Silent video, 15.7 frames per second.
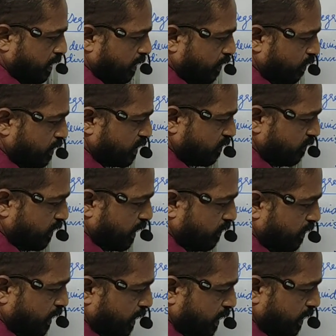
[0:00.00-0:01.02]
Here also we
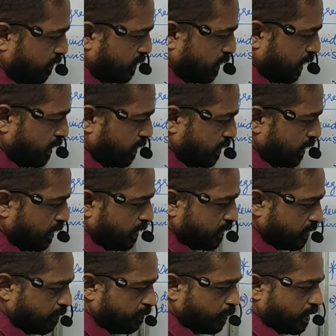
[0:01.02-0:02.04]
have a negative sign,
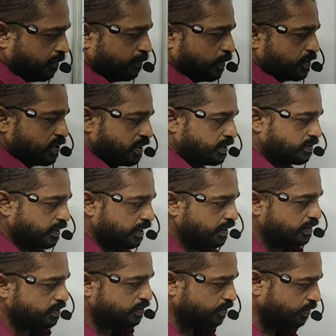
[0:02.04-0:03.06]
so put a positive
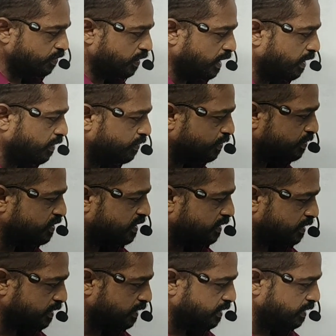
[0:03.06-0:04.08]
sign. So you will have to
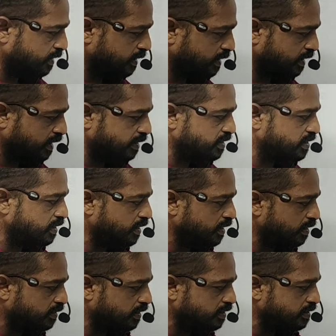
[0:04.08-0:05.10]

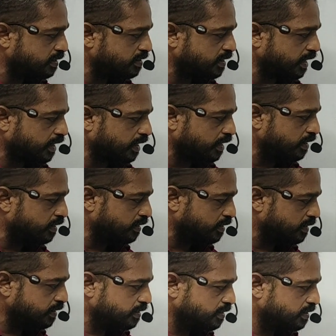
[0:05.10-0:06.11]
consider this second
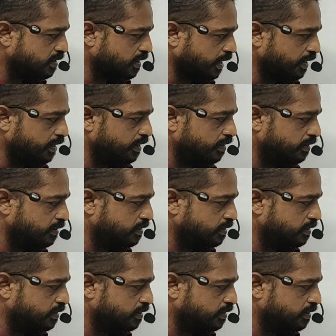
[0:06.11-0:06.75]
sign.